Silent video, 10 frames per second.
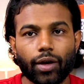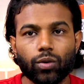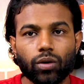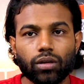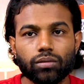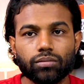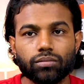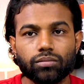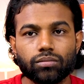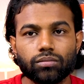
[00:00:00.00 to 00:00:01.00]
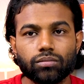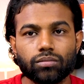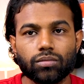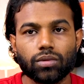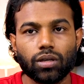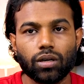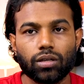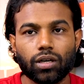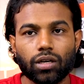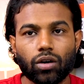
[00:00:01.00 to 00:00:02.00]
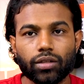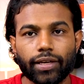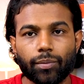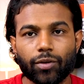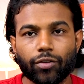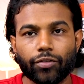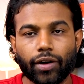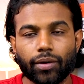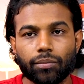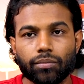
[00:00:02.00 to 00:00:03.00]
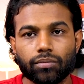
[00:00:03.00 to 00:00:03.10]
Google, turn on the air purifier.